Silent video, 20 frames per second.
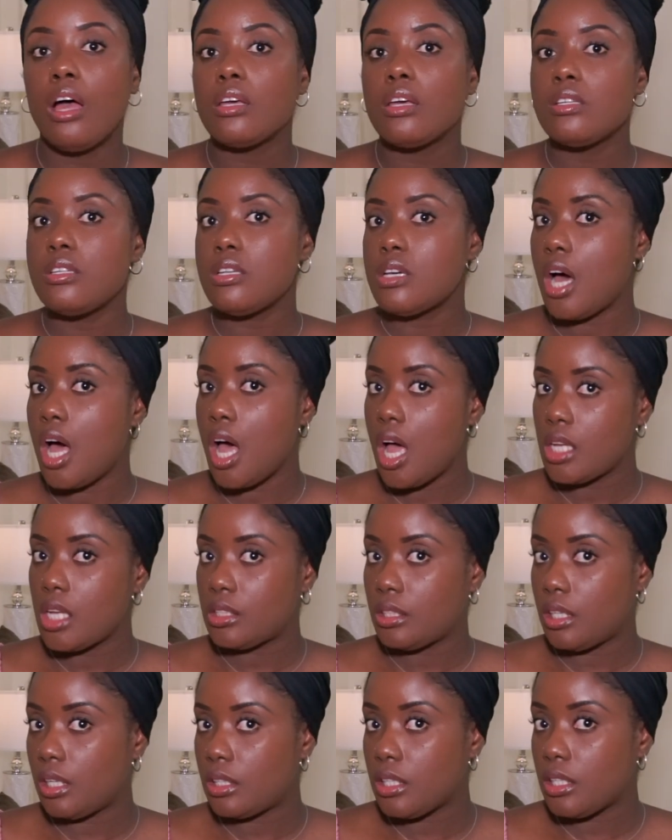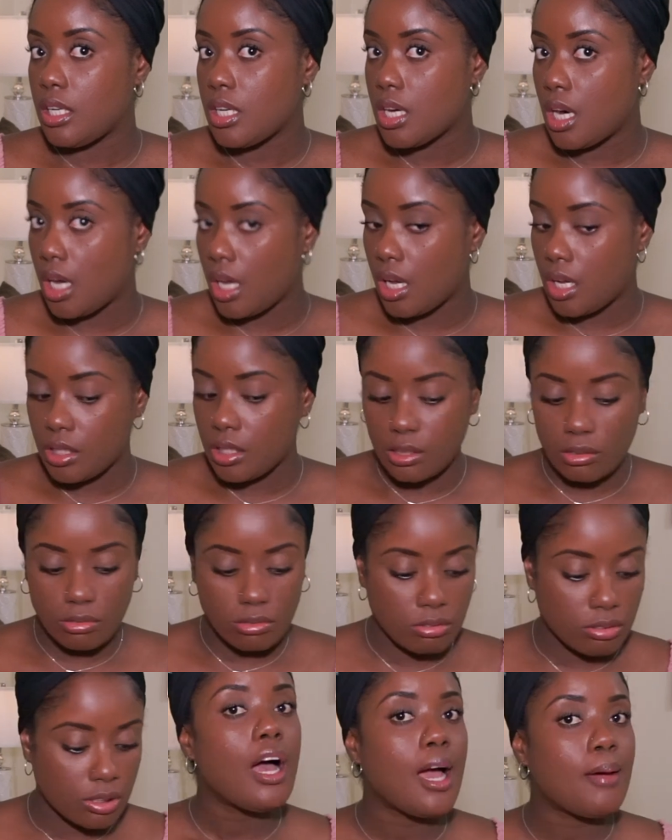Yes, honey,
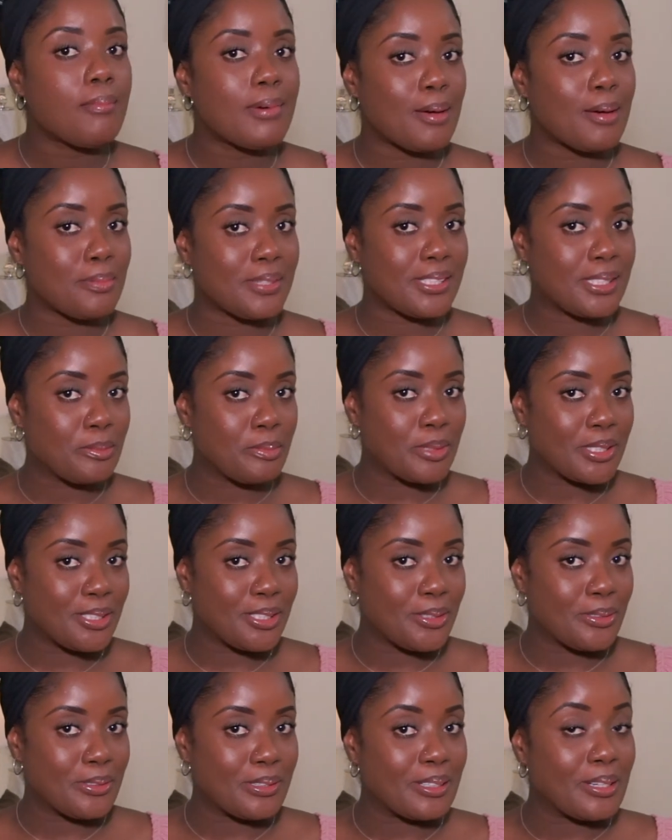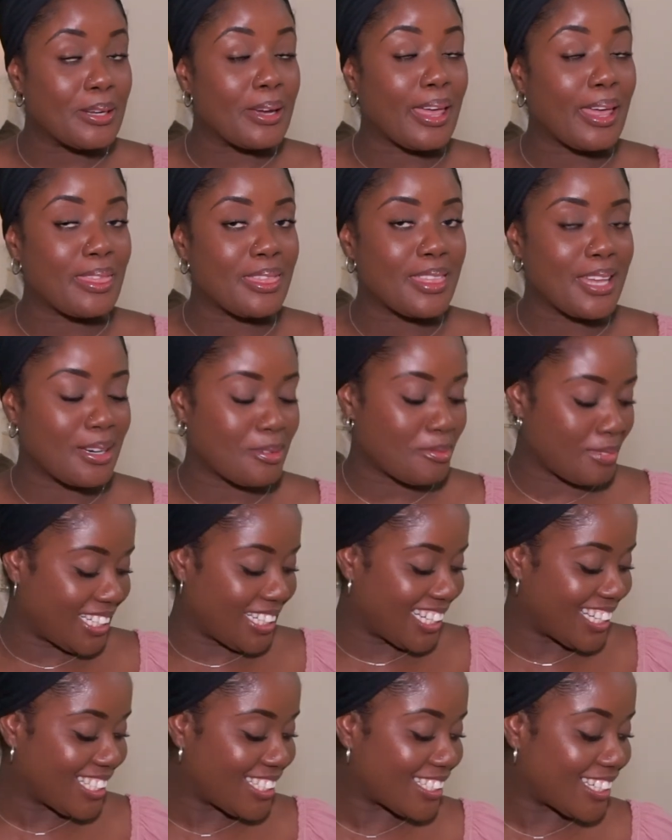yes. I'm happy to put you on. You can thank me
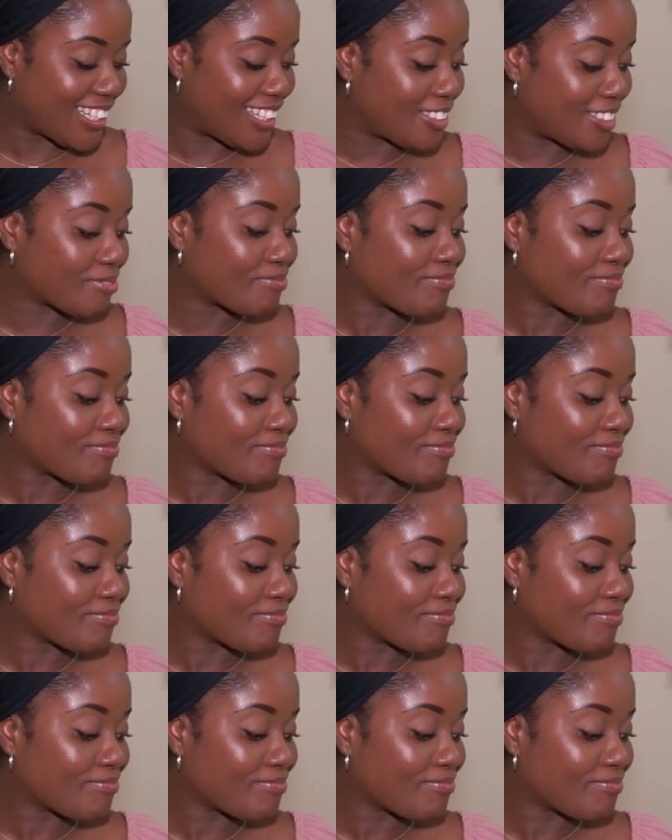later.